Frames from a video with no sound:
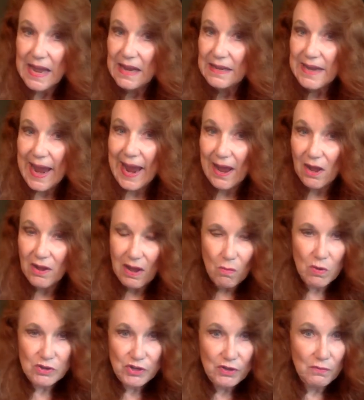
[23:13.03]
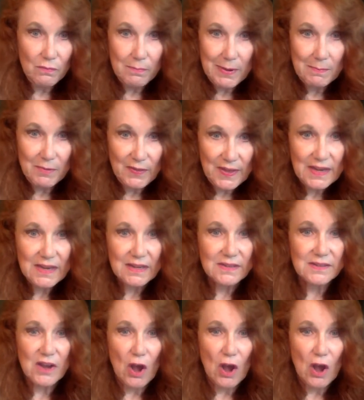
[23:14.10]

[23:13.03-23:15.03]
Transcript: Now, I want you to remember this: